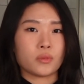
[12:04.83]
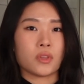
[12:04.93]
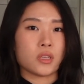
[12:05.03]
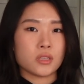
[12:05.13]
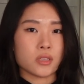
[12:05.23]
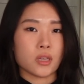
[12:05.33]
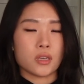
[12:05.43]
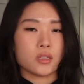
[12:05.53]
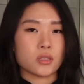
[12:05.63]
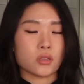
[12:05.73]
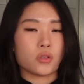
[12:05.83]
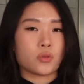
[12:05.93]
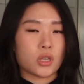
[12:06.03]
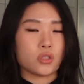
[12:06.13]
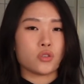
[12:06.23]
these things, you
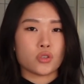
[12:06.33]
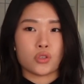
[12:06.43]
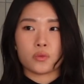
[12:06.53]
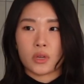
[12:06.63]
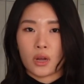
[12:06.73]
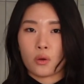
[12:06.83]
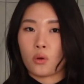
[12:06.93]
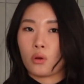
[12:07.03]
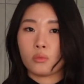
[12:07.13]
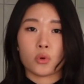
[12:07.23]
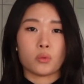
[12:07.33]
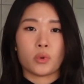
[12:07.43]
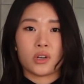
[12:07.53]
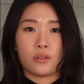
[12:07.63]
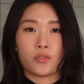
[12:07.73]
get to just do it at home or
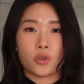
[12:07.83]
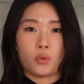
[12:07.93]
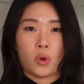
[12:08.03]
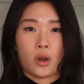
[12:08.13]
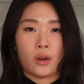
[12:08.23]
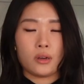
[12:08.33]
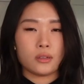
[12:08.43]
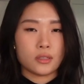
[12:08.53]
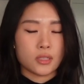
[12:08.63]
wherever you are.